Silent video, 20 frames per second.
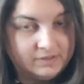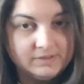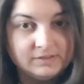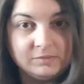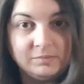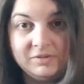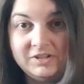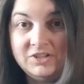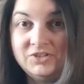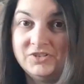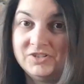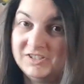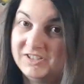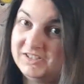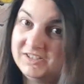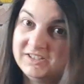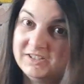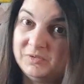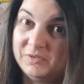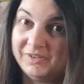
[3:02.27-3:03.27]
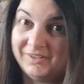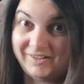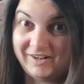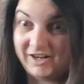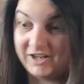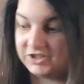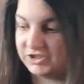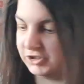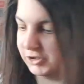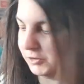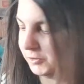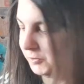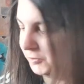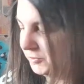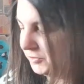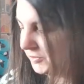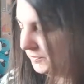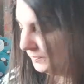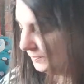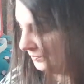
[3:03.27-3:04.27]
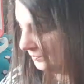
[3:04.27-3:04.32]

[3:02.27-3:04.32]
So be interested to see what they're actually called.